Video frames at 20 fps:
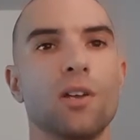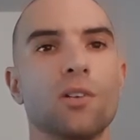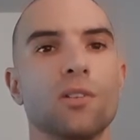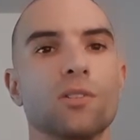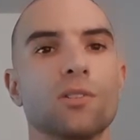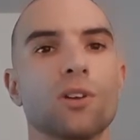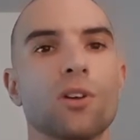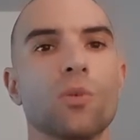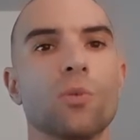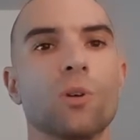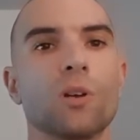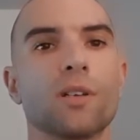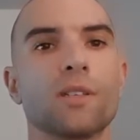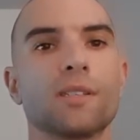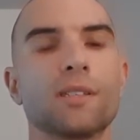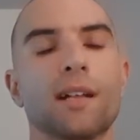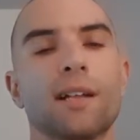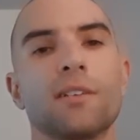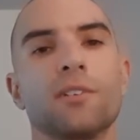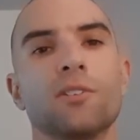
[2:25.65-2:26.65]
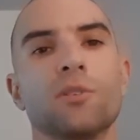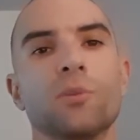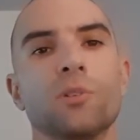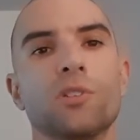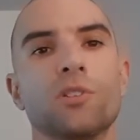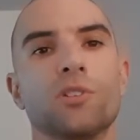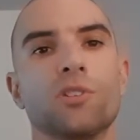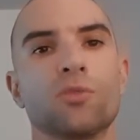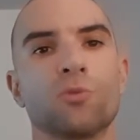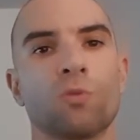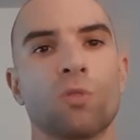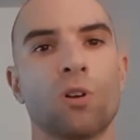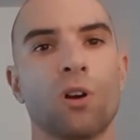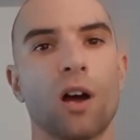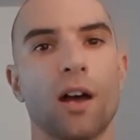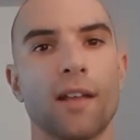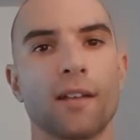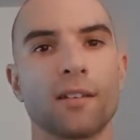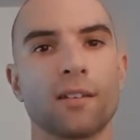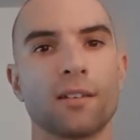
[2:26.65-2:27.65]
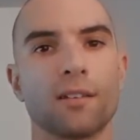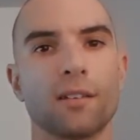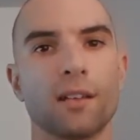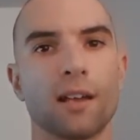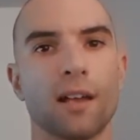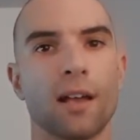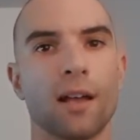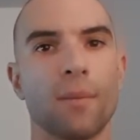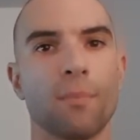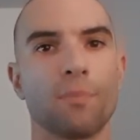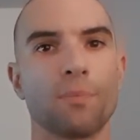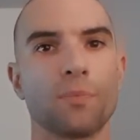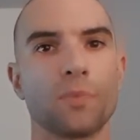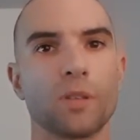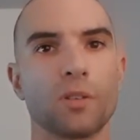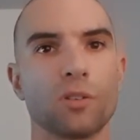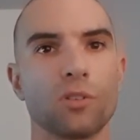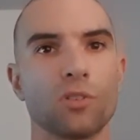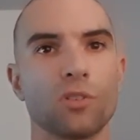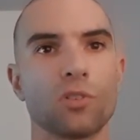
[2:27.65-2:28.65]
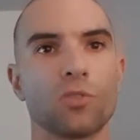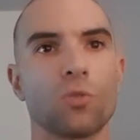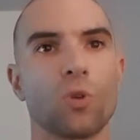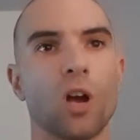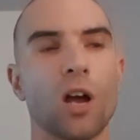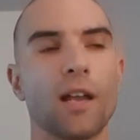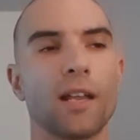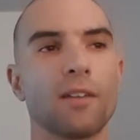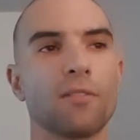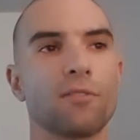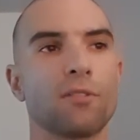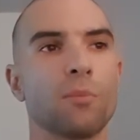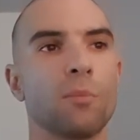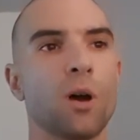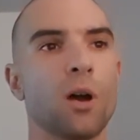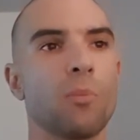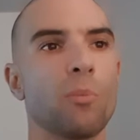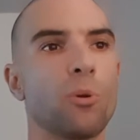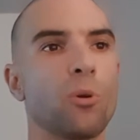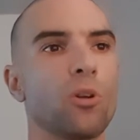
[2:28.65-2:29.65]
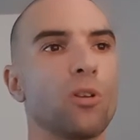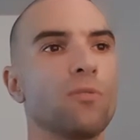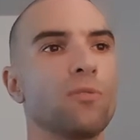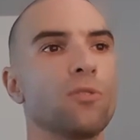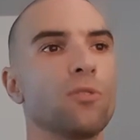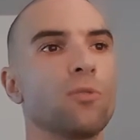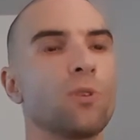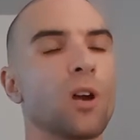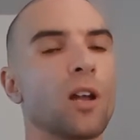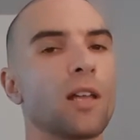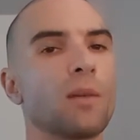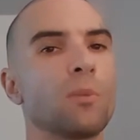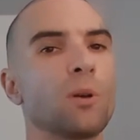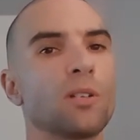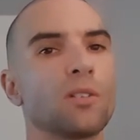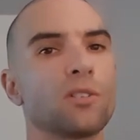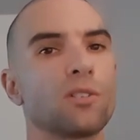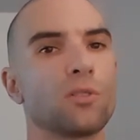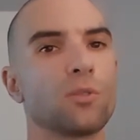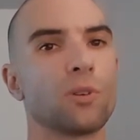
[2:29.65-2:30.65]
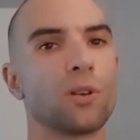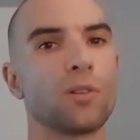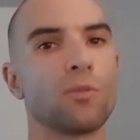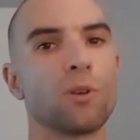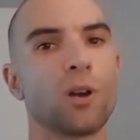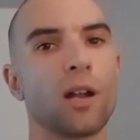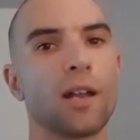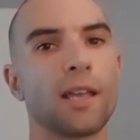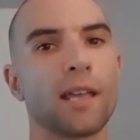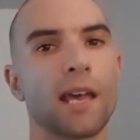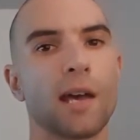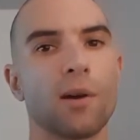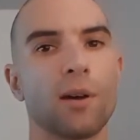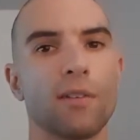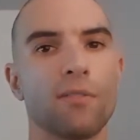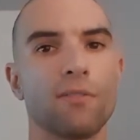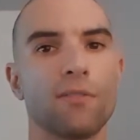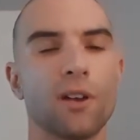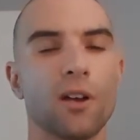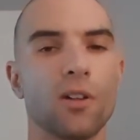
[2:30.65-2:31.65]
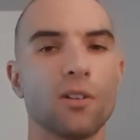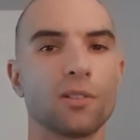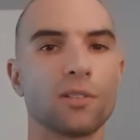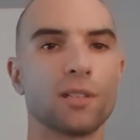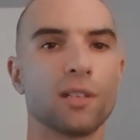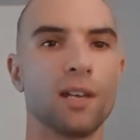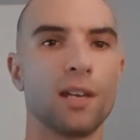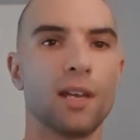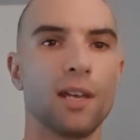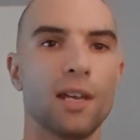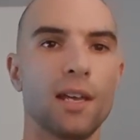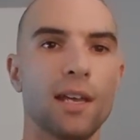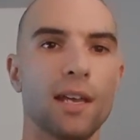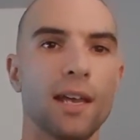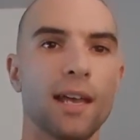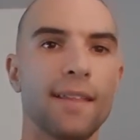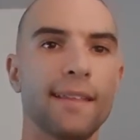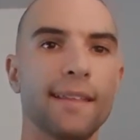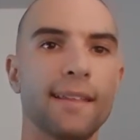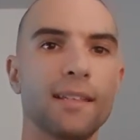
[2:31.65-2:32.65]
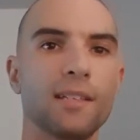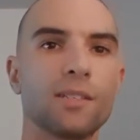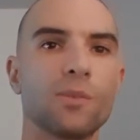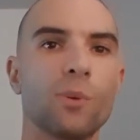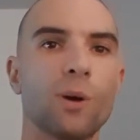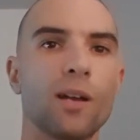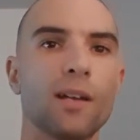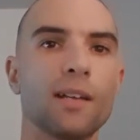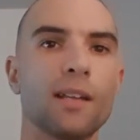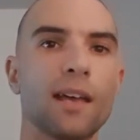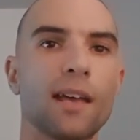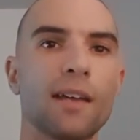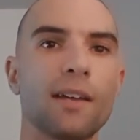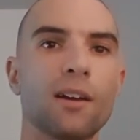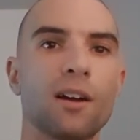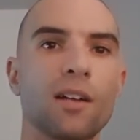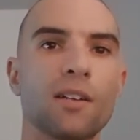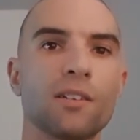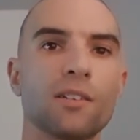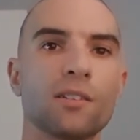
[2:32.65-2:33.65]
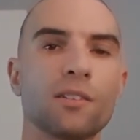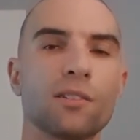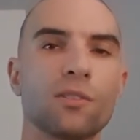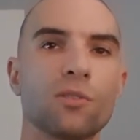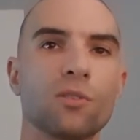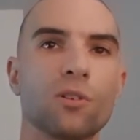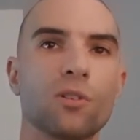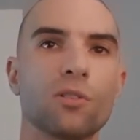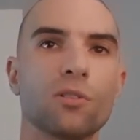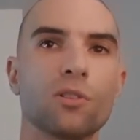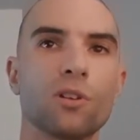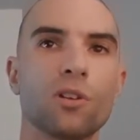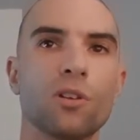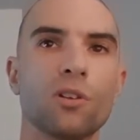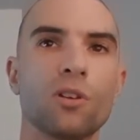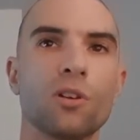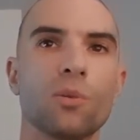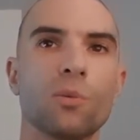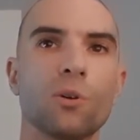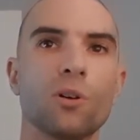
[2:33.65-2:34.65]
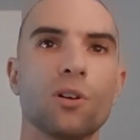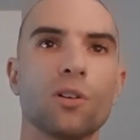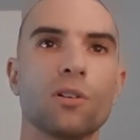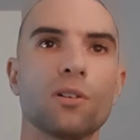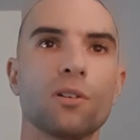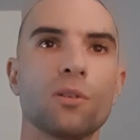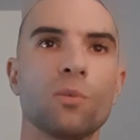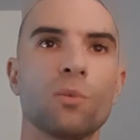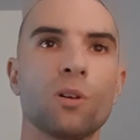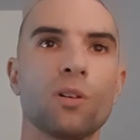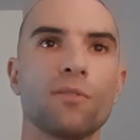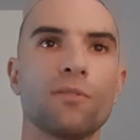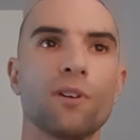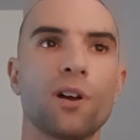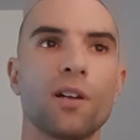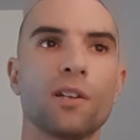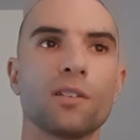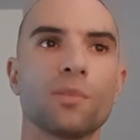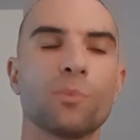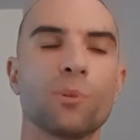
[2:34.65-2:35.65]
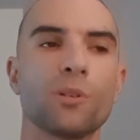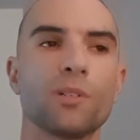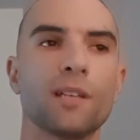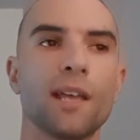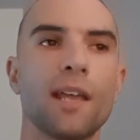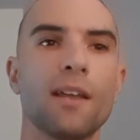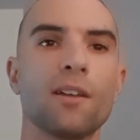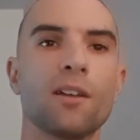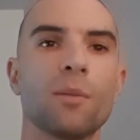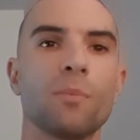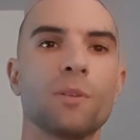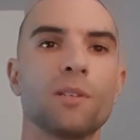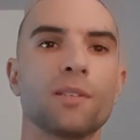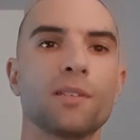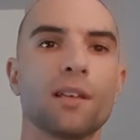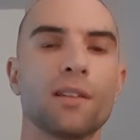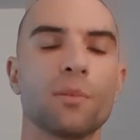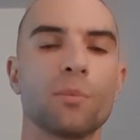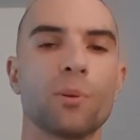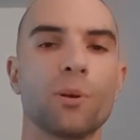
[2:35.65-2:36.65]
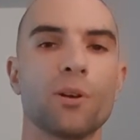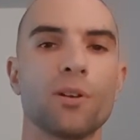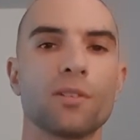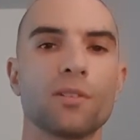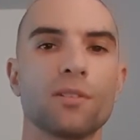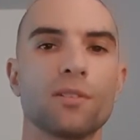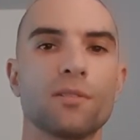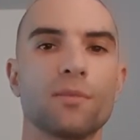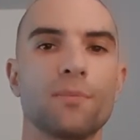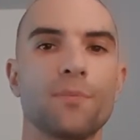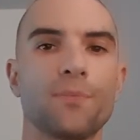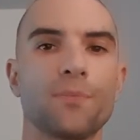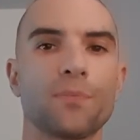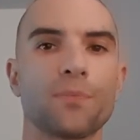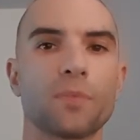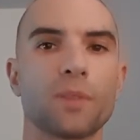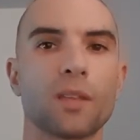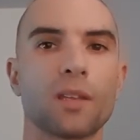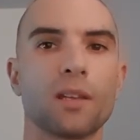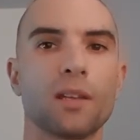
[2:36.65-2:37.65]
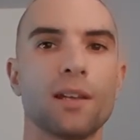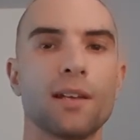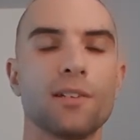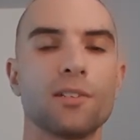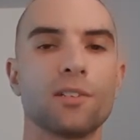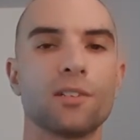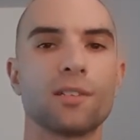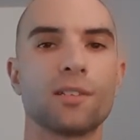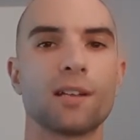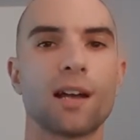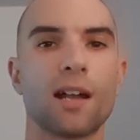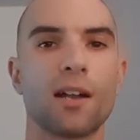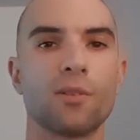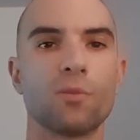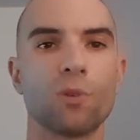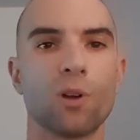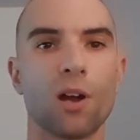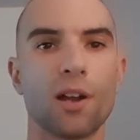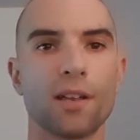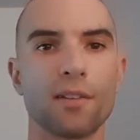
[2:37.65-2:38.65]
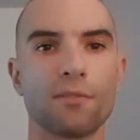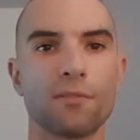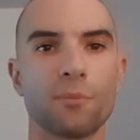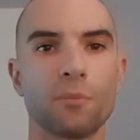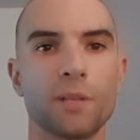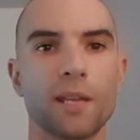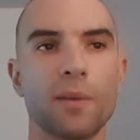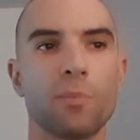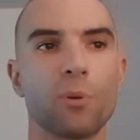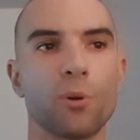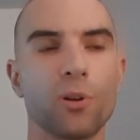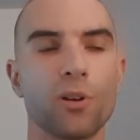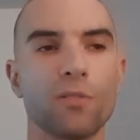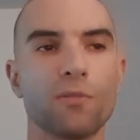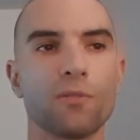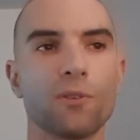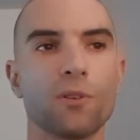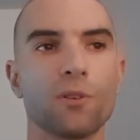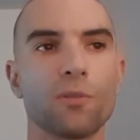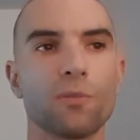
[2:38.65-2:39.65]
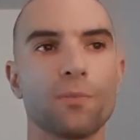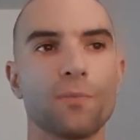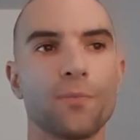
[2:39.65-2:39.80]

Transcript: So what I started to do was just write. Um, so I was just writing from my point of view, writing my story, writing how I felt. And then this one day I just thought, you know what? What if I just pretend I'm this other person and just started writing from their point of view?